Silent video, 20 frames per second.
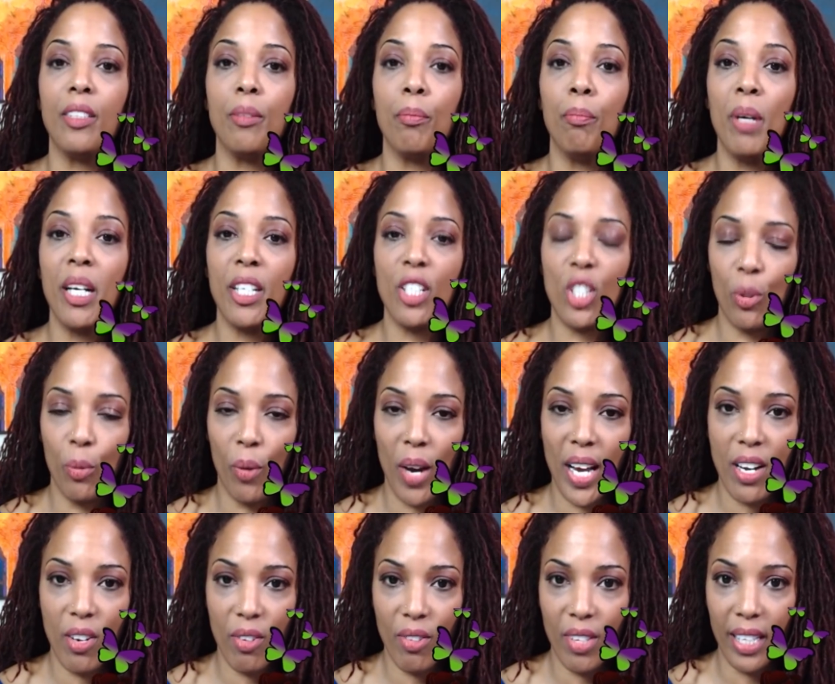much
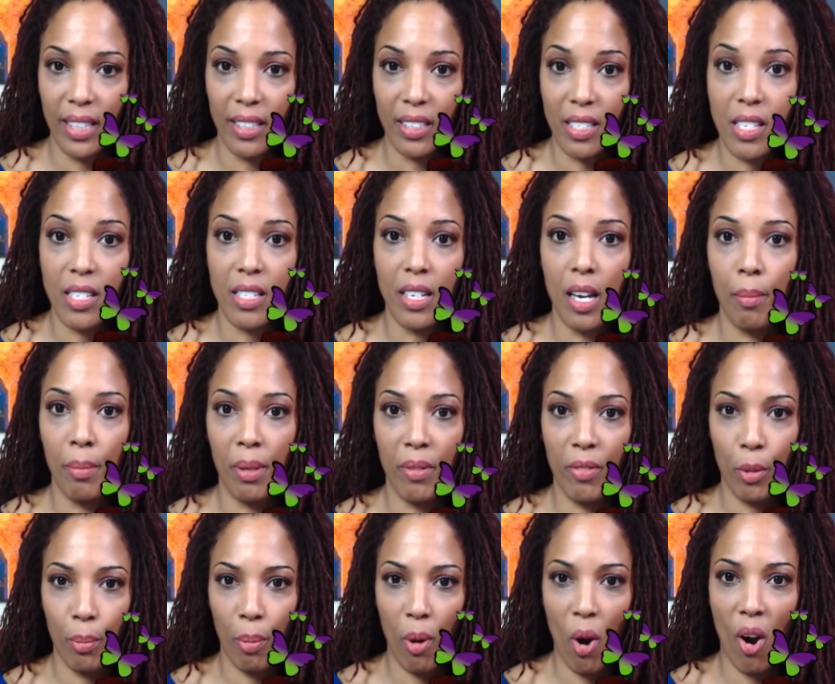greater than the sum of
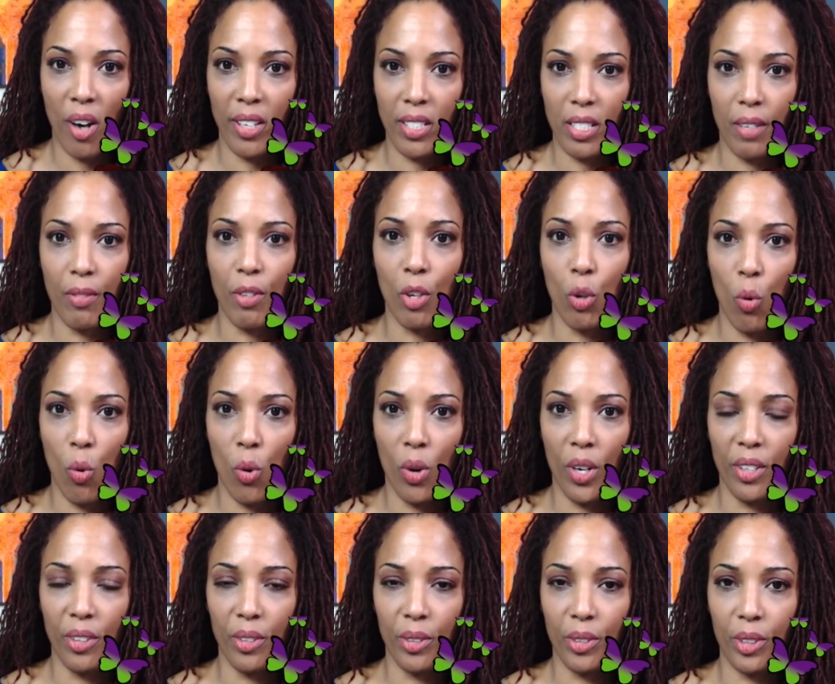the parts of the
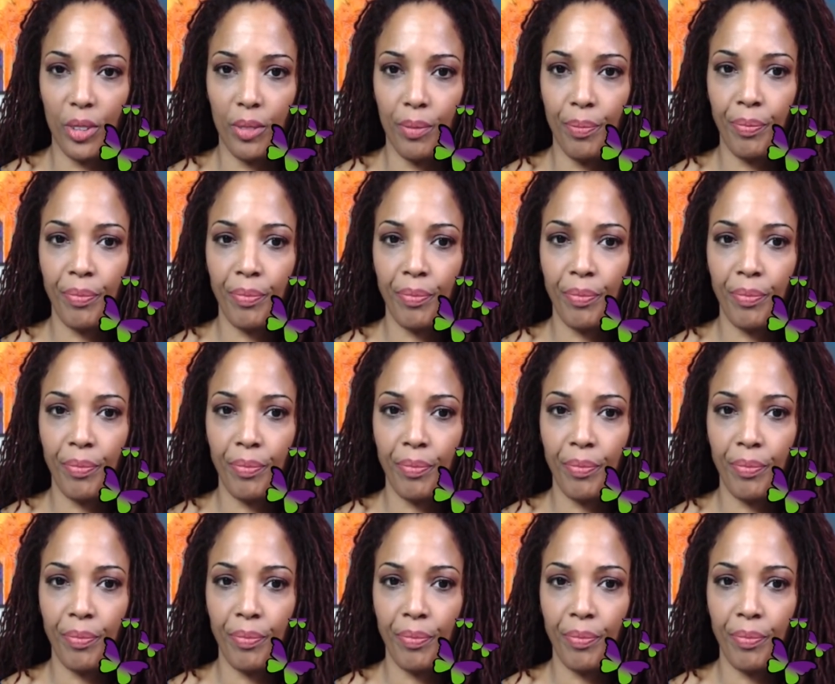oils.